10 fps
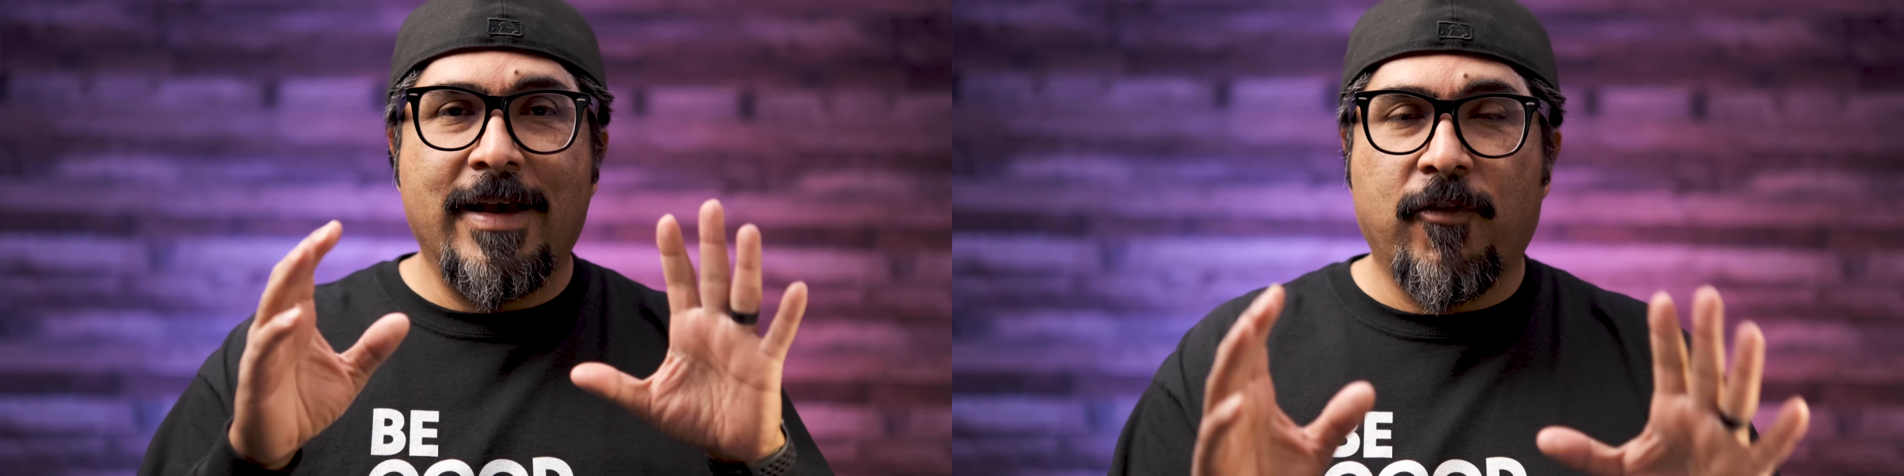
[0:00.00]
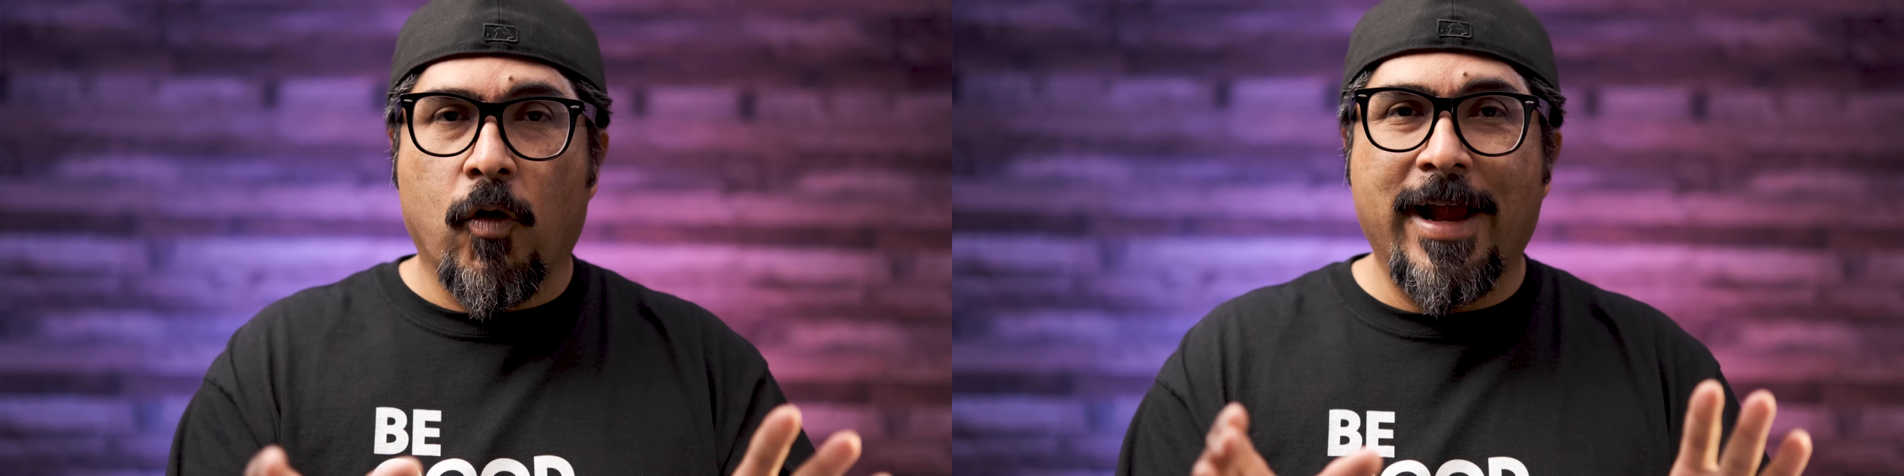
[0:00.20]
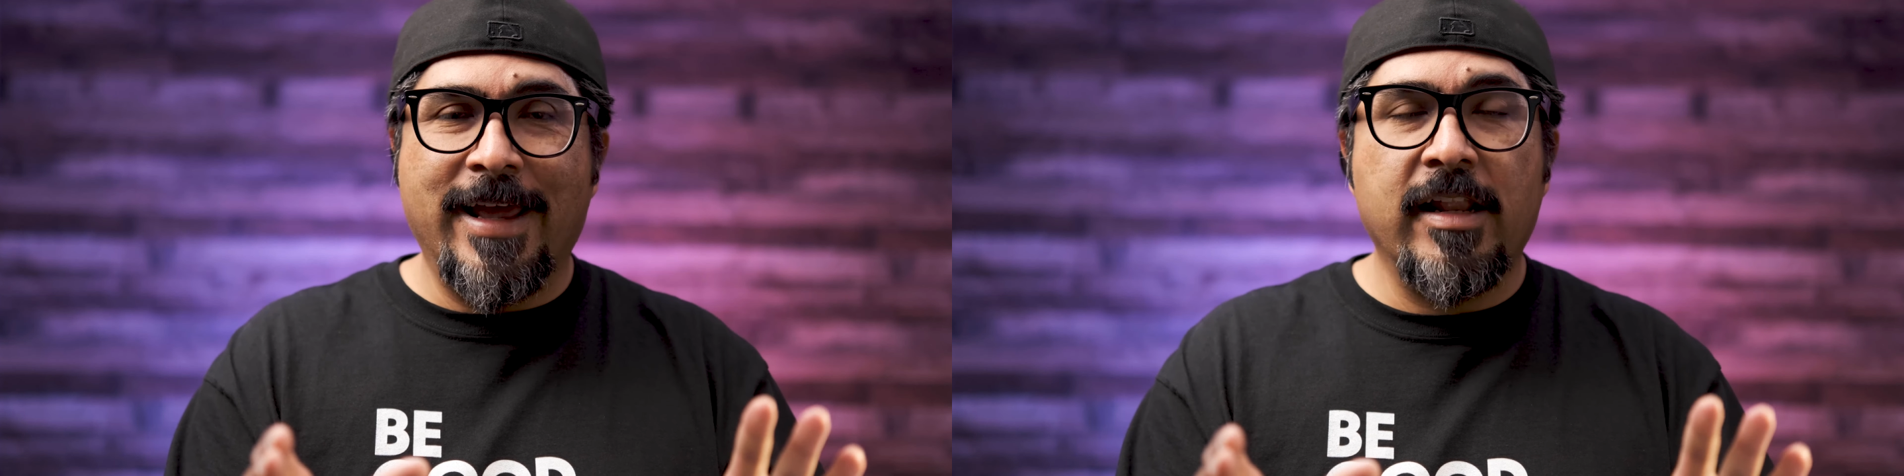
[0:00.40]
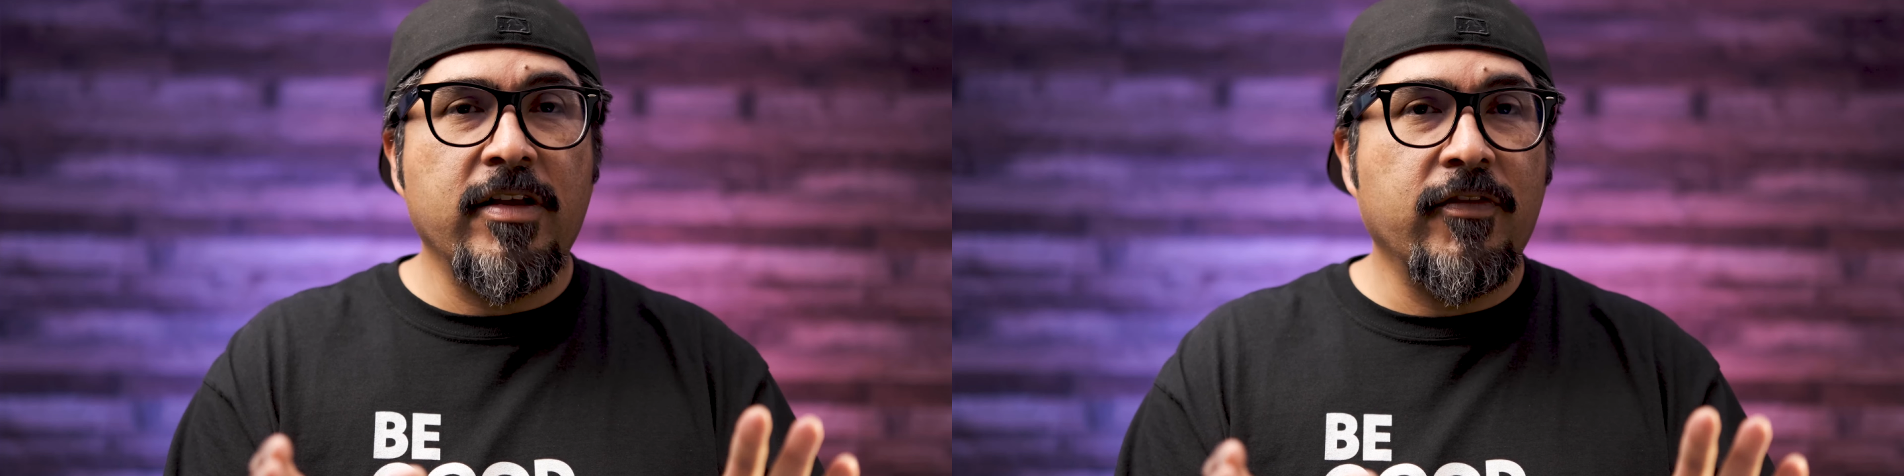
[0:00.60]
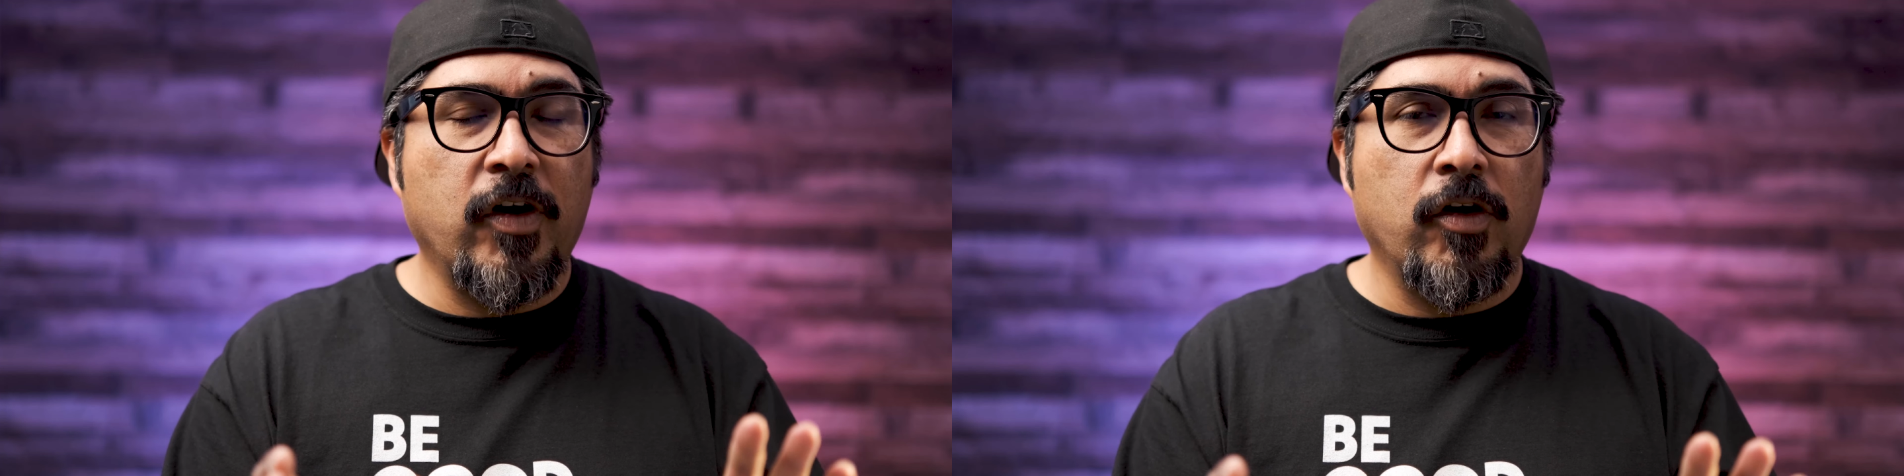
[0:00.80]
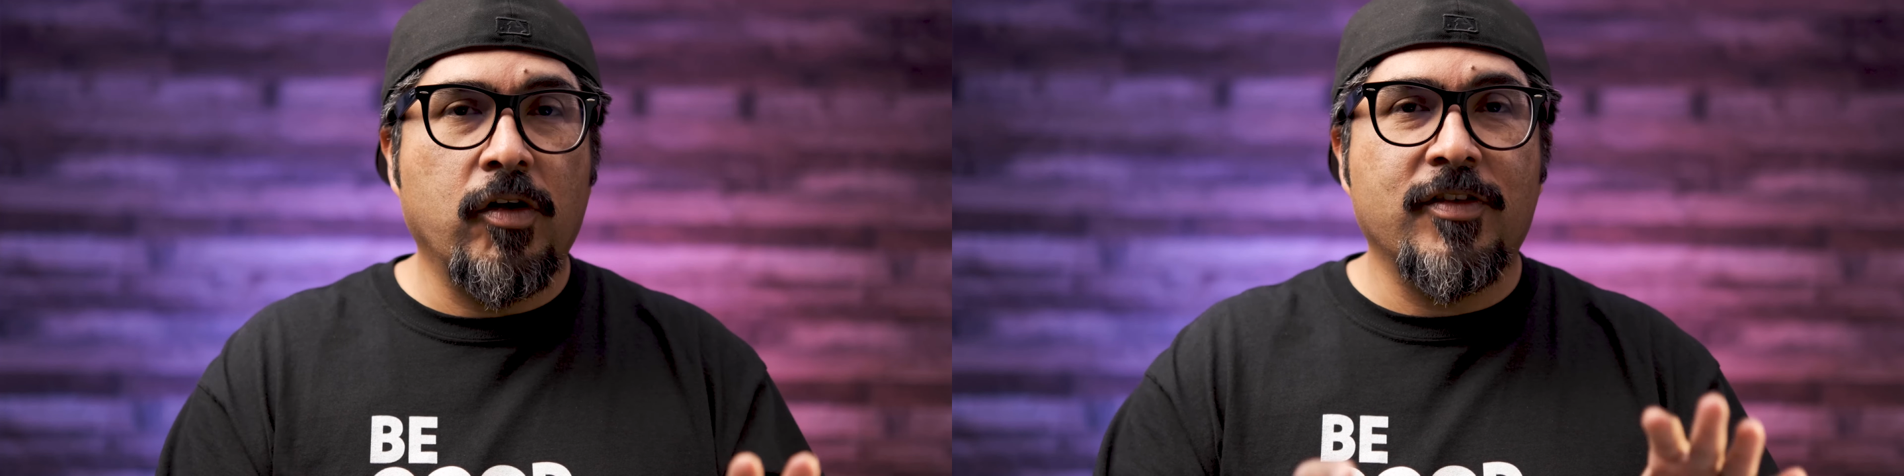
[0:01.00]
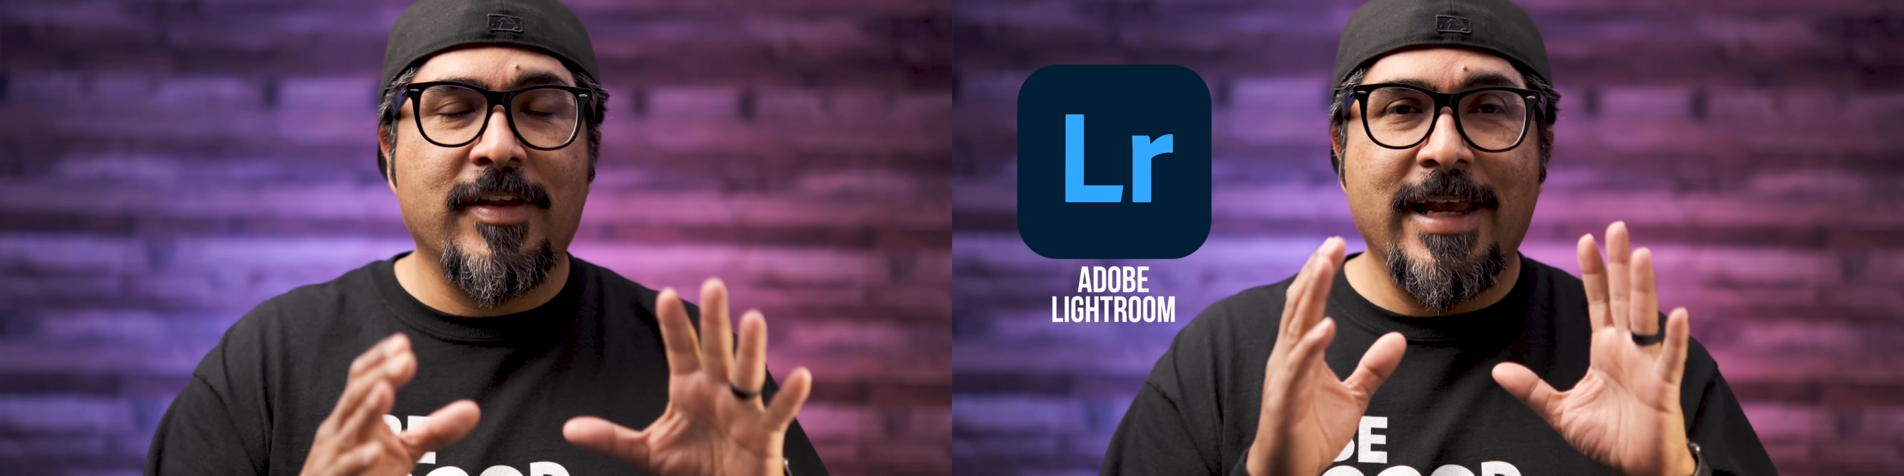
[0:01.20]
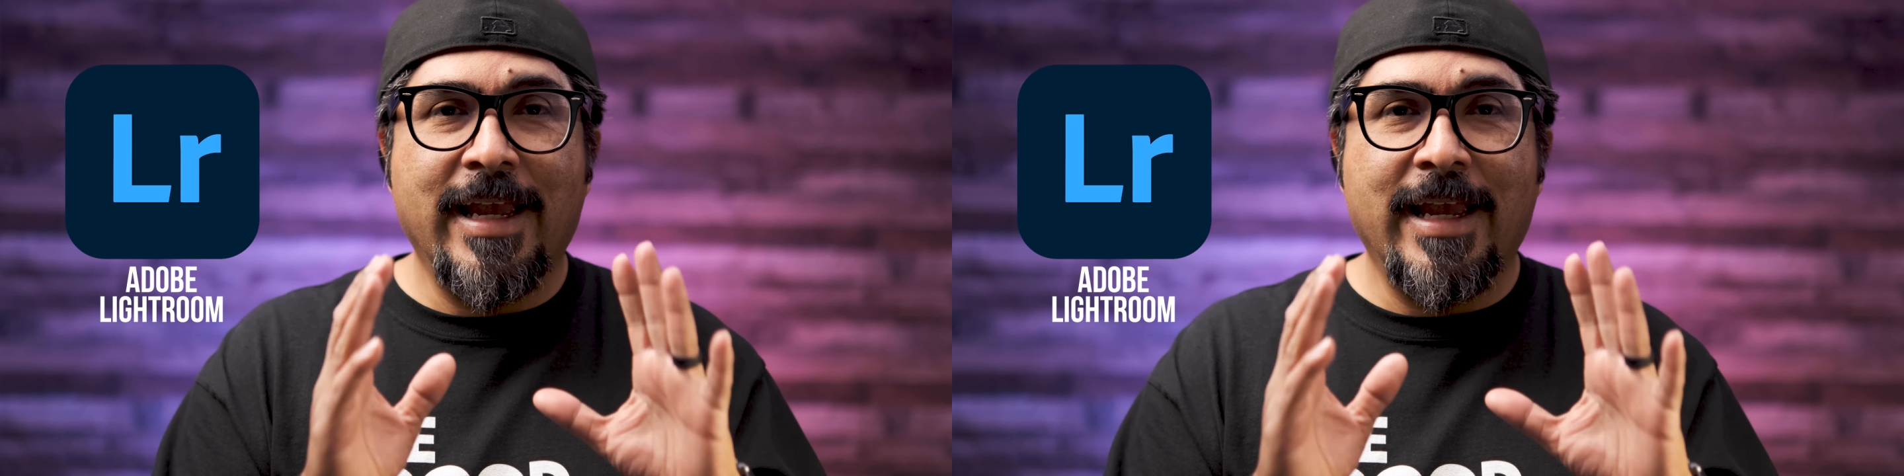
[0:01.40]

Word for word: for editing photos